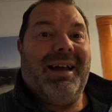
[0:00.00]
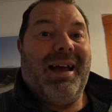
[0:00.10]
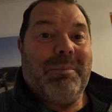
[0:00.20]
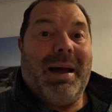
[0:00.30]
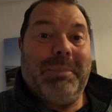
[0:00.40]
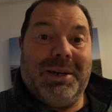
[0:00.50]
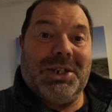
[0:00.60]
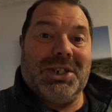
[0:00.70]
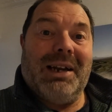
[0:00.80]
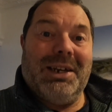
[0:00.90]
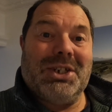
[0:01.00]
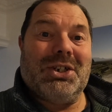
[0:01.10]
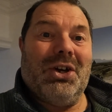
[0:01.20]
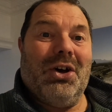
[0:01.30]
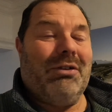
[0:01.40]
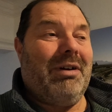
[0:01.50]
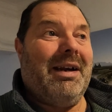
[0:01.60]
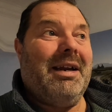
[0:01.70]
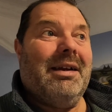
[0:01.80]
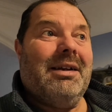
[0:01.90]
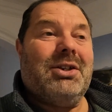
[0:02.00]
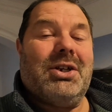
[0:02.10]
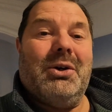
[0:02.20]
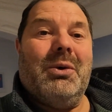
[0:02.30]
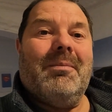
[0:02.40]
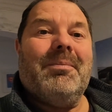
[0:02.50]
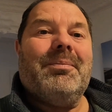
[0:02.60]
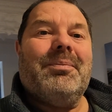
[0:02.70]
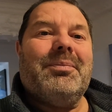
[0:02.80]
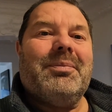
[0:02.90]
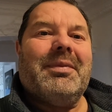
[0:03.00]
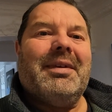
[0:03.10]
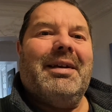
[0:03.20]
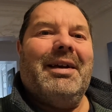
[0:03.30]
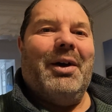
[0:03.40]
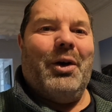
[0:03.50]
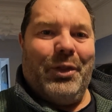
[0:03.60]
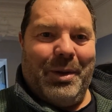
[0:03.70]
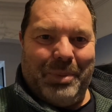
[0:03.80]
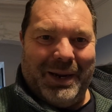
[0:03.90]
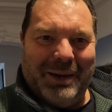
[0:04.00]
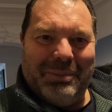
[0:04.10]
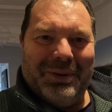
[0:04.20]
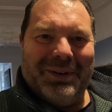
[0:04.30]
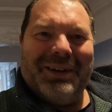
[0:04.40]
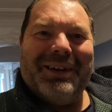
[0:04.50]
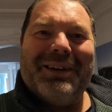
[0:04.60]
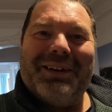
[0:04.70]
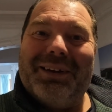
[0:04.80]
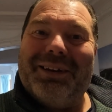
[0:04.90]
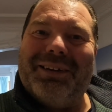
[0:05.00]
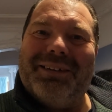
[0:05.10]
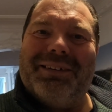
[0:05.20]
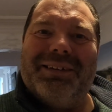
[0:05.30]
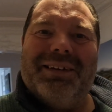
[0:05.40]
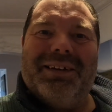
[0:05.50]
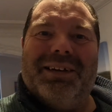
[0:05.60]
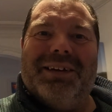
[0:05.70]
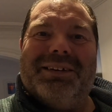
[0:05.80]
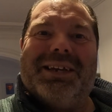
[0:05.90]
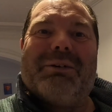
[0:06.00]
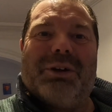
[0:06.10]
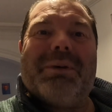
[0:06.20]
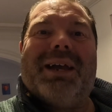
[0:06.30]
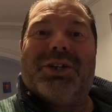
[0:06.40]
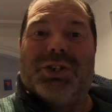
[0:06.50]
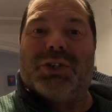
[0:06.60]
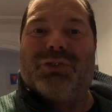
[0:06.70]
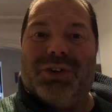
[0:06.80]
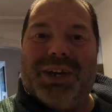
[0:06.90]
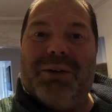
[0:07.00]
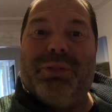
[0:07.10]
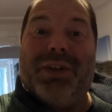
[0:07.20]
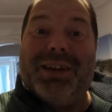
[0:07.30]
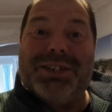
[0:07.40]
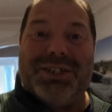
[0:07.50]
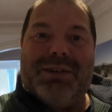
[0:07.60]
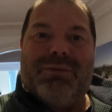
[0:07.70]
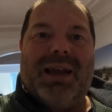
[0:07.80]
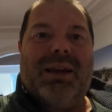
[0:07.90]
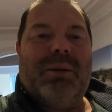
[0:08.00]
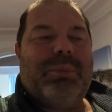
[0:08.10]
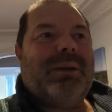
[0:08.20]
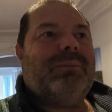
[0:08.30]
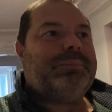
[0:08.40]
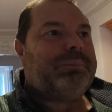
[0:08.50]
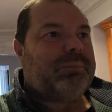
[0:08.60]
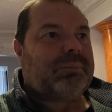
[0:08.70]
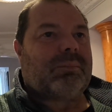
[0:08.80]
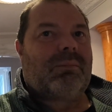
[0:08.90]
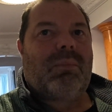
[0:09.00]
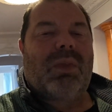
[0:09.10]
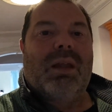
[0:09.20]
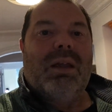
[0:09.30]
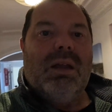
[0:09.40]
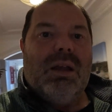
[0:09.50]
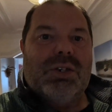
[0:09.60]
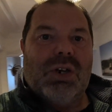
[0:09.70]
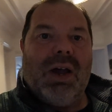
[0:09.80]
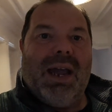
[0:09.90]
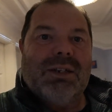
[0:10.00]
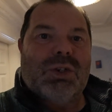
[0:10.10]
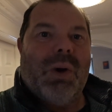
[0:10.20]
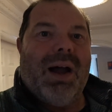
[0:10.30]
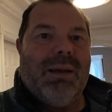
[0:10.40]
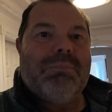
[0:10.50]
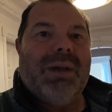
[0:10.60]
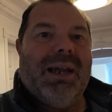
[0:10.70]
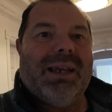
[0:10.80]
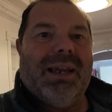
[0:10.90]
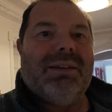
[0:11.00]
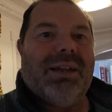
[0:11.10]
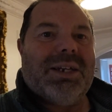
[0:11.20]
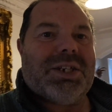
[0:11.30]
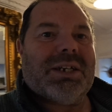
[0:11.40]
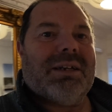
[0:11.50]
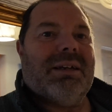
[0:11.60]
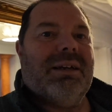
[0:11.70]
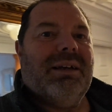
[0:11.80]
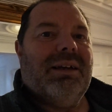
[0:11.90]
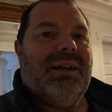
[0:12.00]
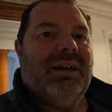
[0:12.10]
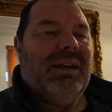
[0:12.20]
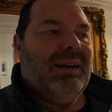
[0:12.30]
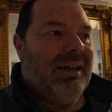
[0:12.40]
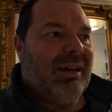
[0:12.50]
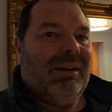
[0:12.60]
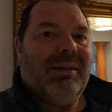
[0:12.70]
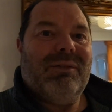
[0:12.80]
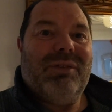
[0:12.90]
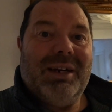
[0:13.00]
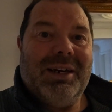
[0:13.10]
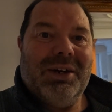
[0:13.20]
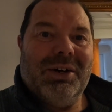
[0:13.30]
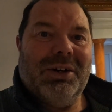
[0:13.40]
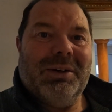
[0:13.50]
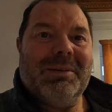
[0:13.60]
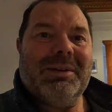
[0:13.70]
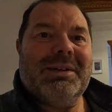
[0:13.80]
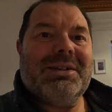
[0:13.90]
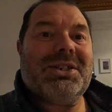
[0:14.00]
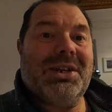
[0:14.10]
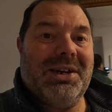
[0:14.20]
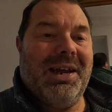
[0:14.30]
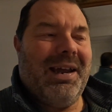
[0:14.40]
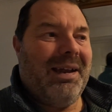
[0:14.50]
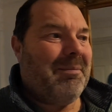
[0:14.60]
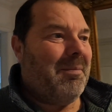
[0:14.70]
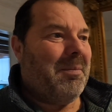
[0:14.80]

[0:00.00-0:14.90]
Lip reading: I'm happy to tell his story to other people. Do you get what I mean? It's just funny how things develop. So hence why I'm making this little video today,